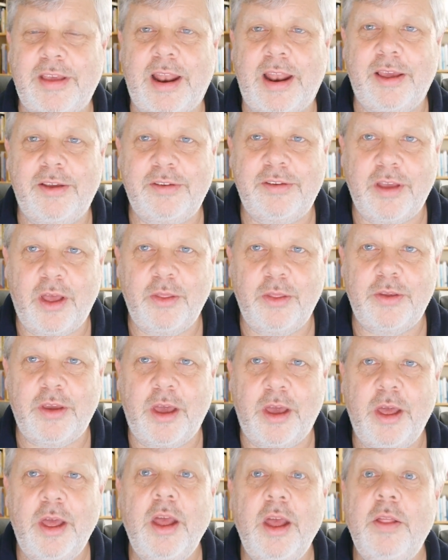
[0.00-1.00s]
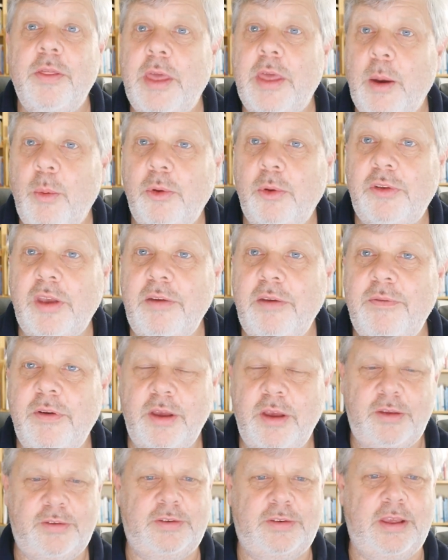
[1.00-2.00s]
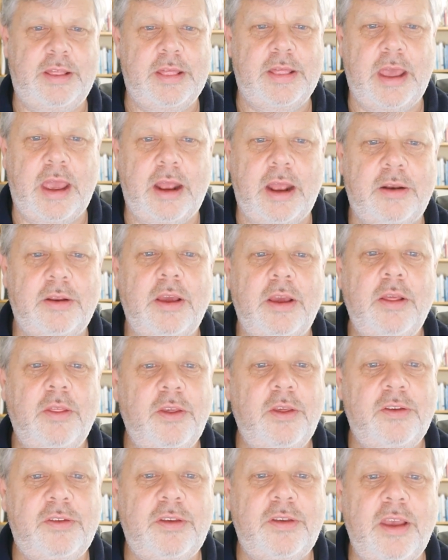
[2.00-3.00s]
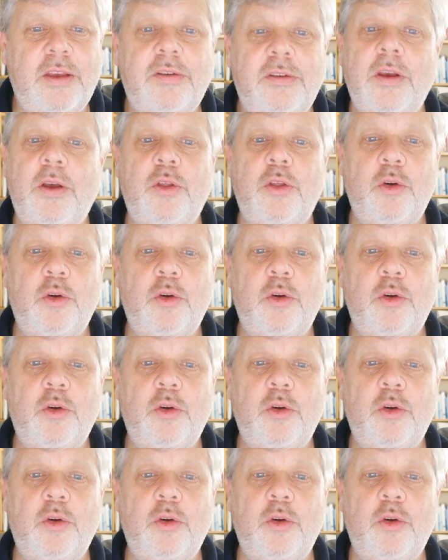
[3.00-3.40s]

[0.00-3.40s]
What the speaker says: Alexander, there was a verse in that says,